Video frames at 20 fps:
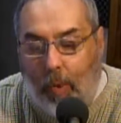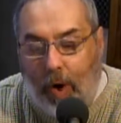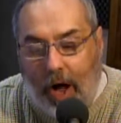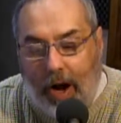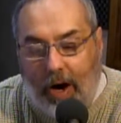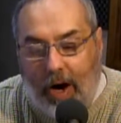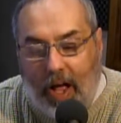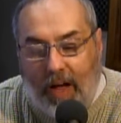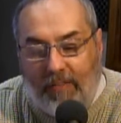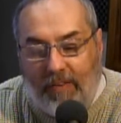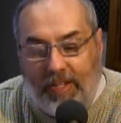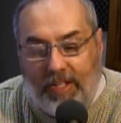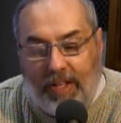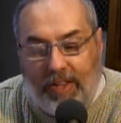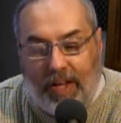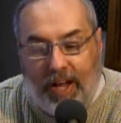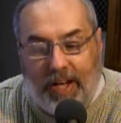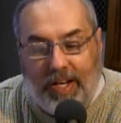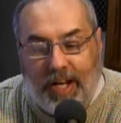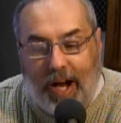water levels
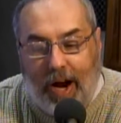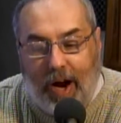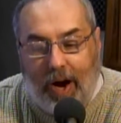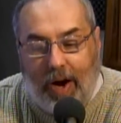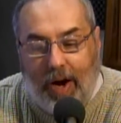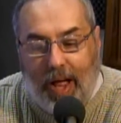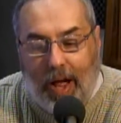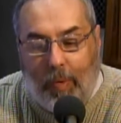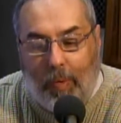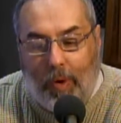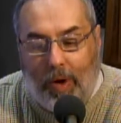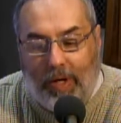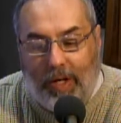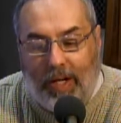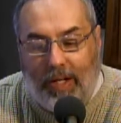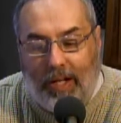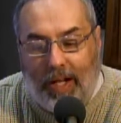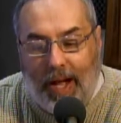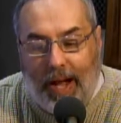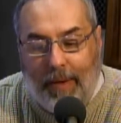in the entire network
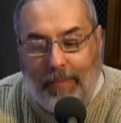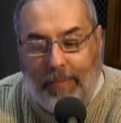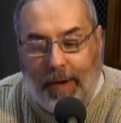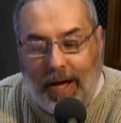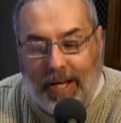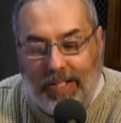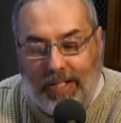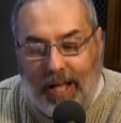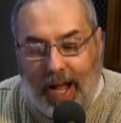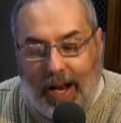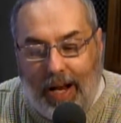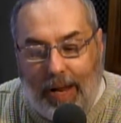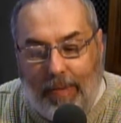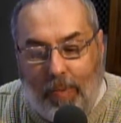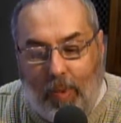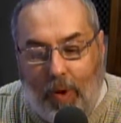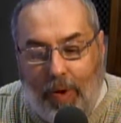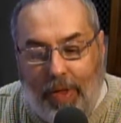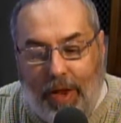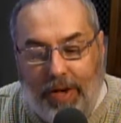declined by slightly
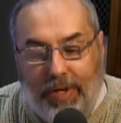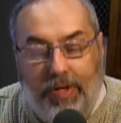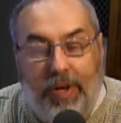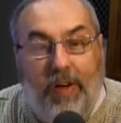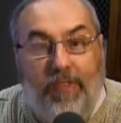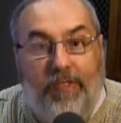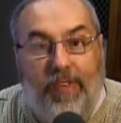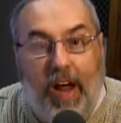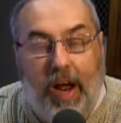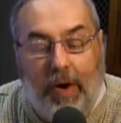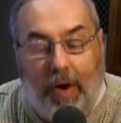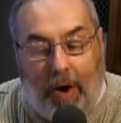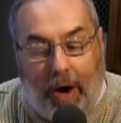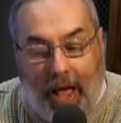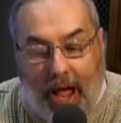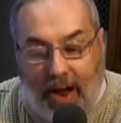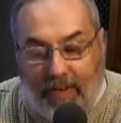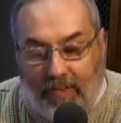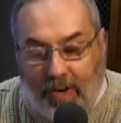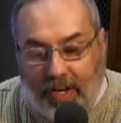more than two feet on
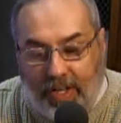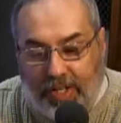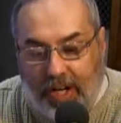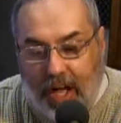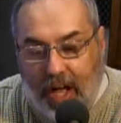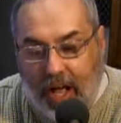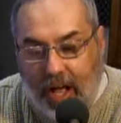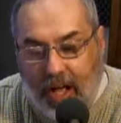average.